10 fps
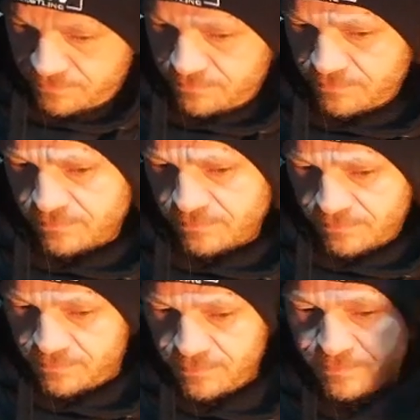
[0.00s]
with
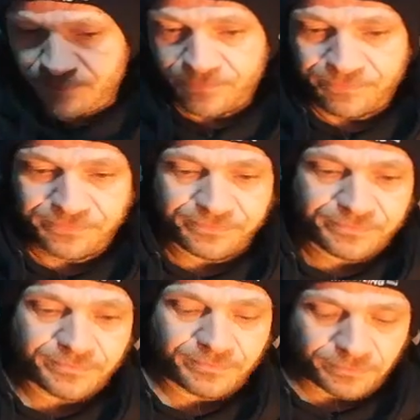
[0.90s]
a bat
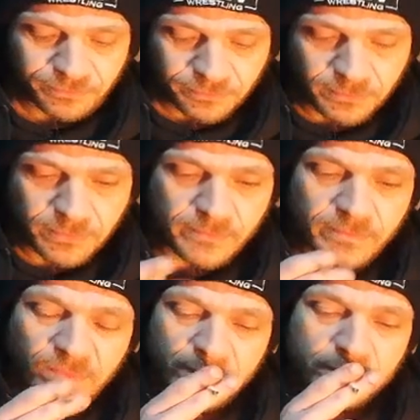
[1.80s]

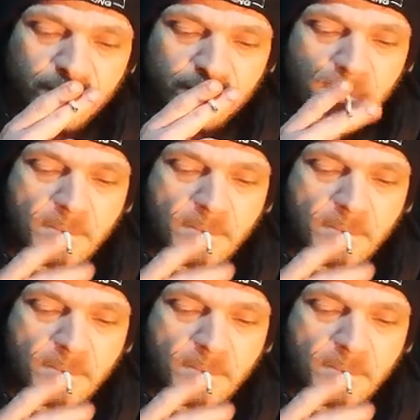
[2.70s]
he jumps